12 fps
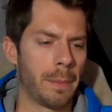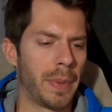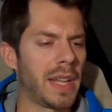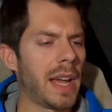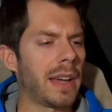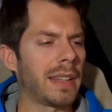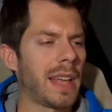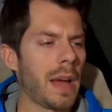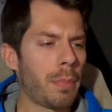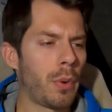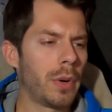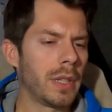But yeah, at
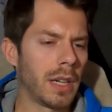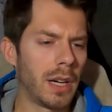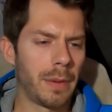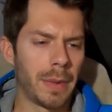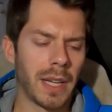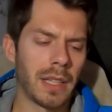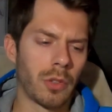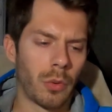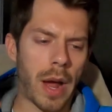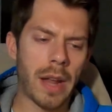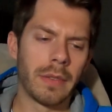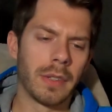that point, again, the
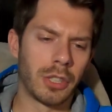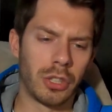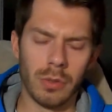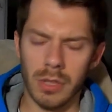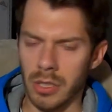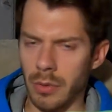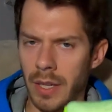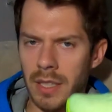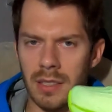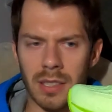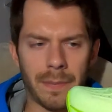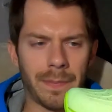ride of the shoe is
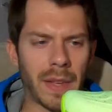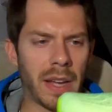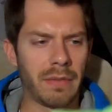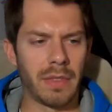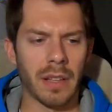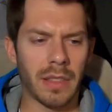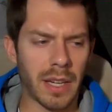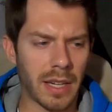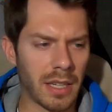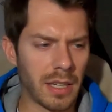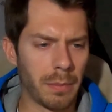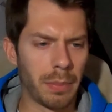great. I have nothing
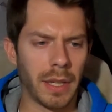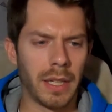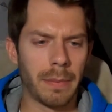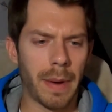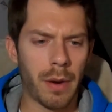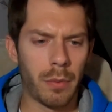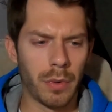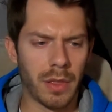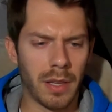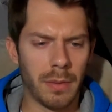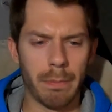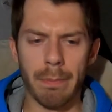I can complain about
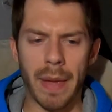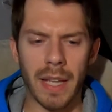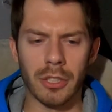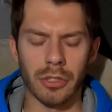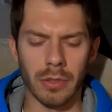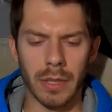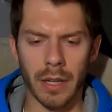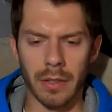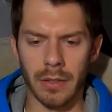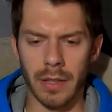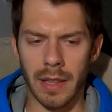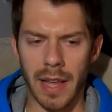with it majorly
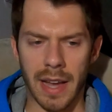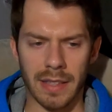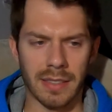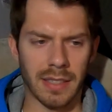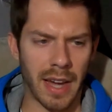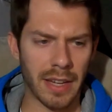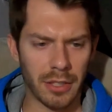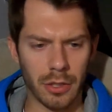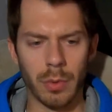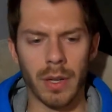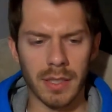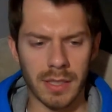other than that. I
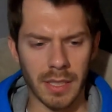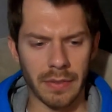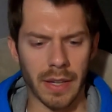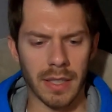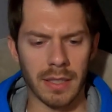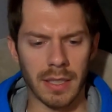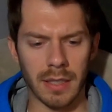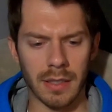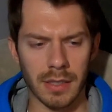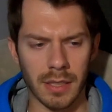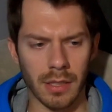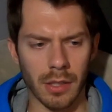do want to see if I can get
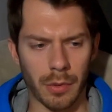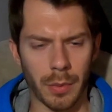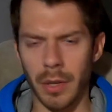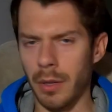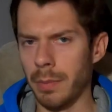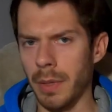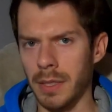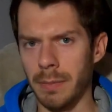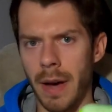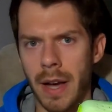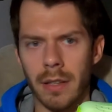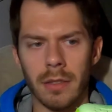this thing to 300 plus
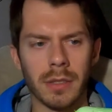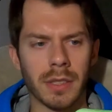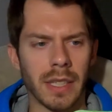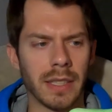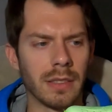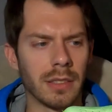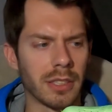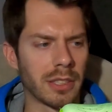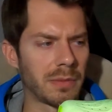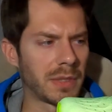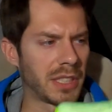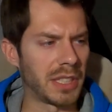miles and
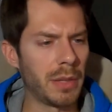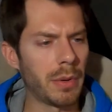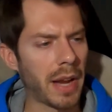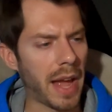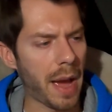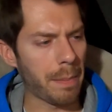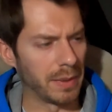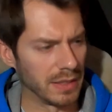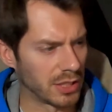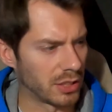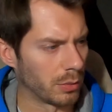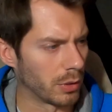just see what
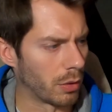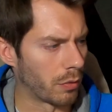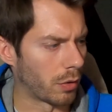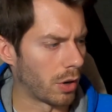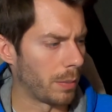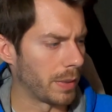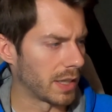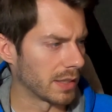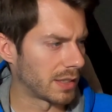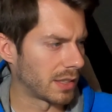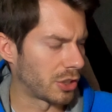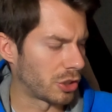happens to it overall,
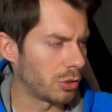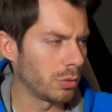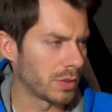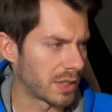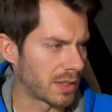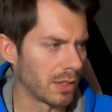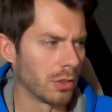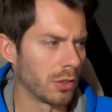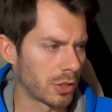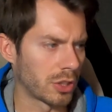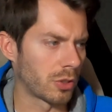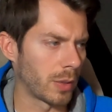because the shoe still
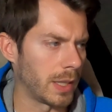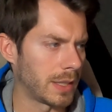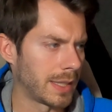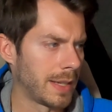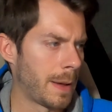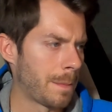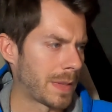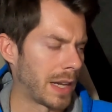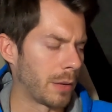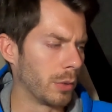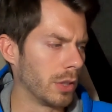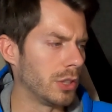looks great. And
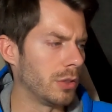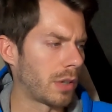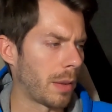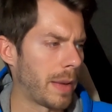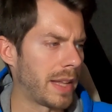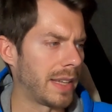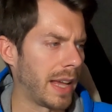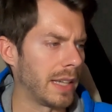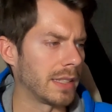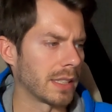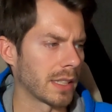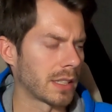I really do commend
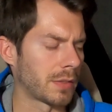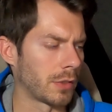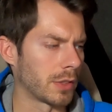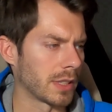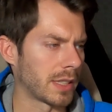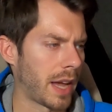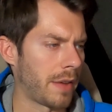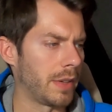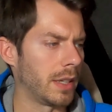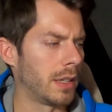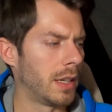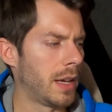Asics for just
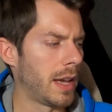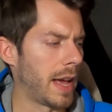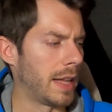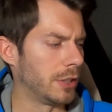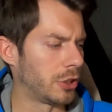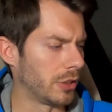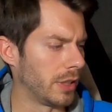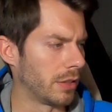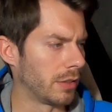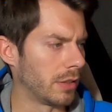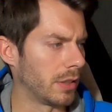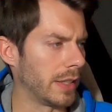having
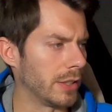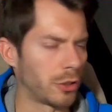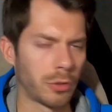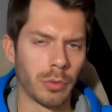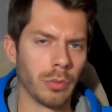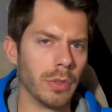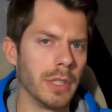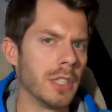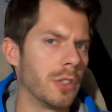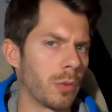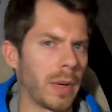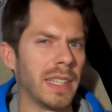engineered a truly
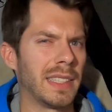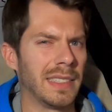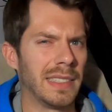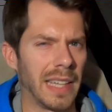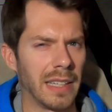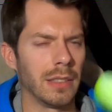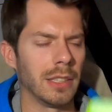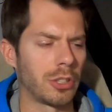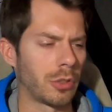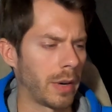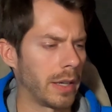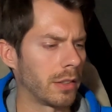great daily
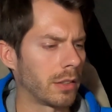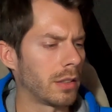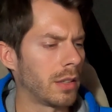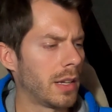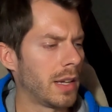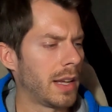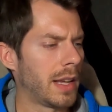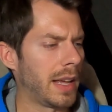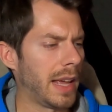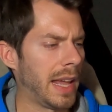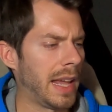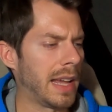trainer.
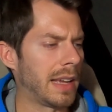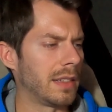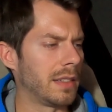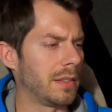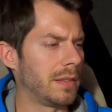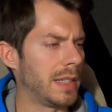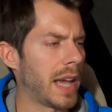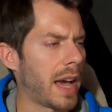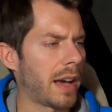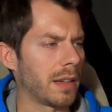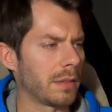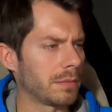And
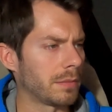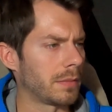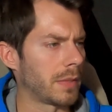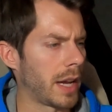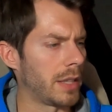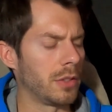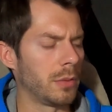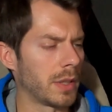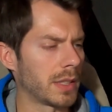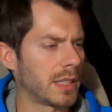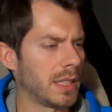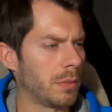yeah, I do
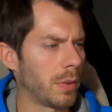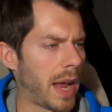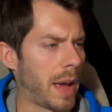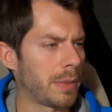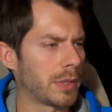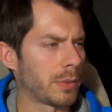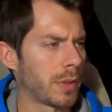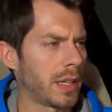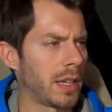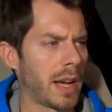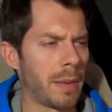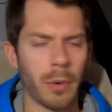want to see what happens with
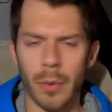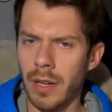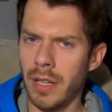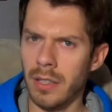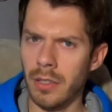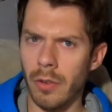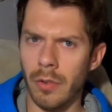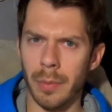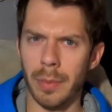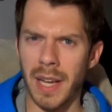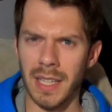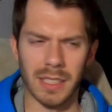it. I'm aware that the
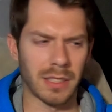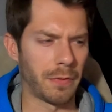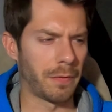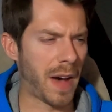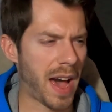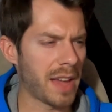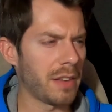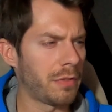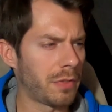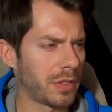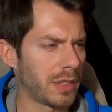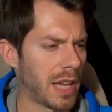NovaBlast
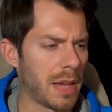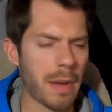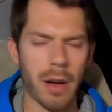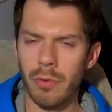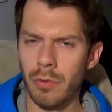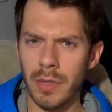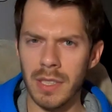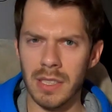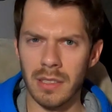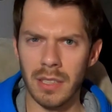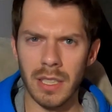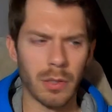5 came out
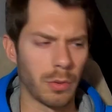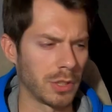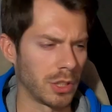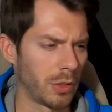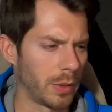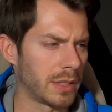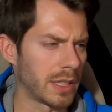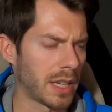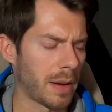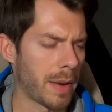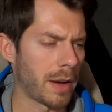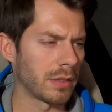recently, or is going to
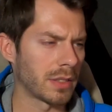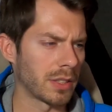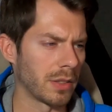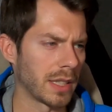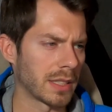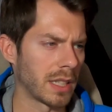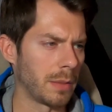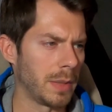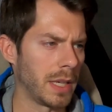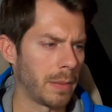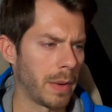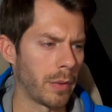come out, so that's going to
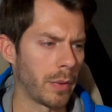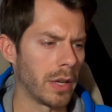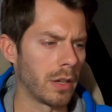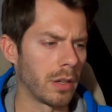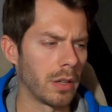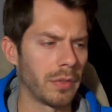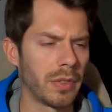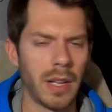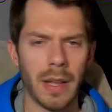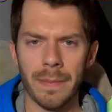be on my radar of